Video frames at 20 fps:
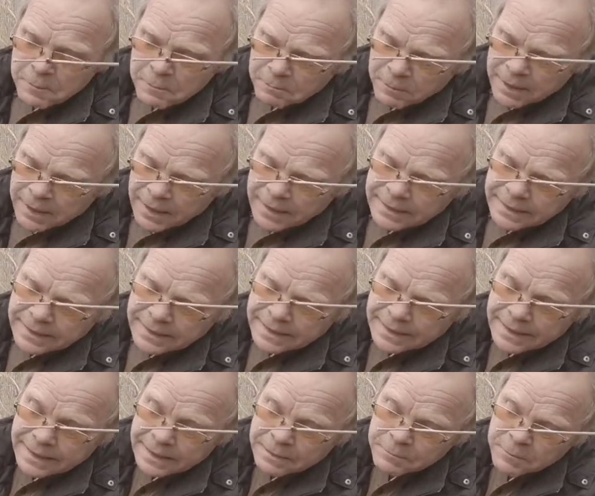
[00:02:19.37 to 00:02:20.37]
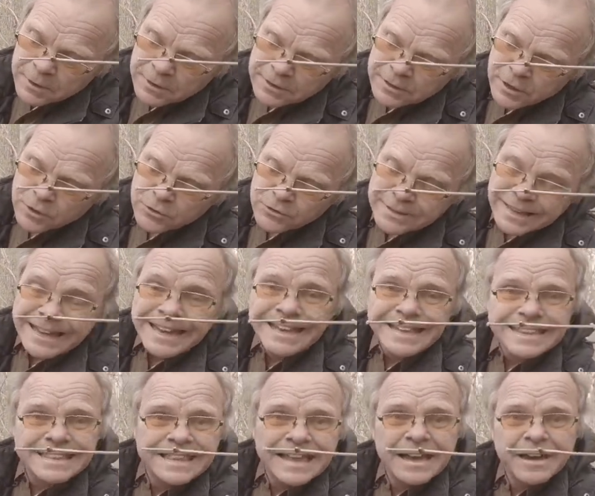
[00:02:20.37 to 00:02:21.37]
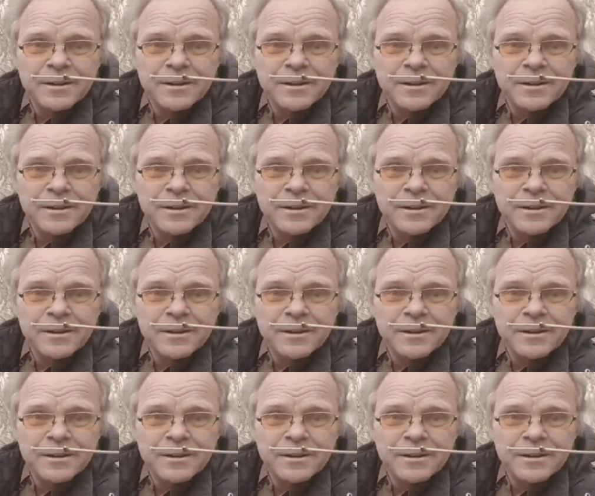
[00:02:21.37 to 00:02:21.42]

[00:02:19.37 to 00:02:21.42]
But I did get him. Look at those teeth.